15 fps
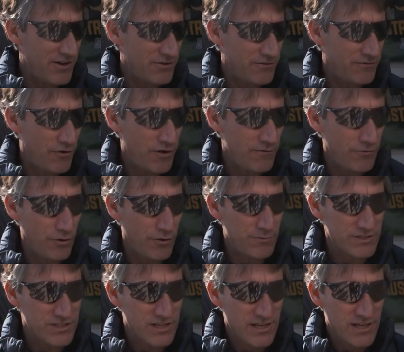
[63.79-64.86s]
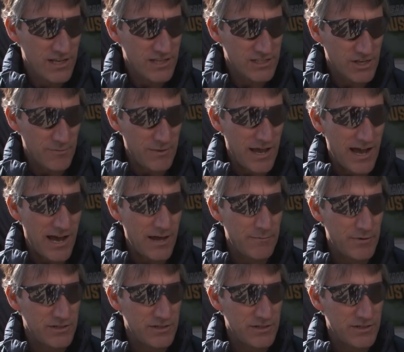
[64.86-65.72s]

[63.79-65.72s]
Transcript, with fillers: on fine form, it's going to be hard.